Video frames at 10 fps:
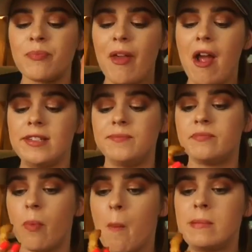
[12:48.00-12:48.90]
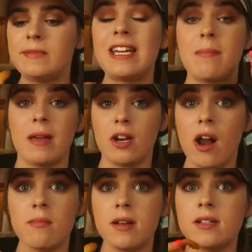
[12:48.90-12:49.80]
and it can be
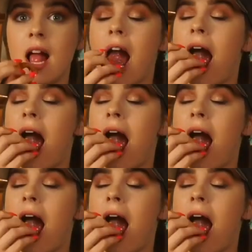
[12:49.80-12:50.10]
anonymous.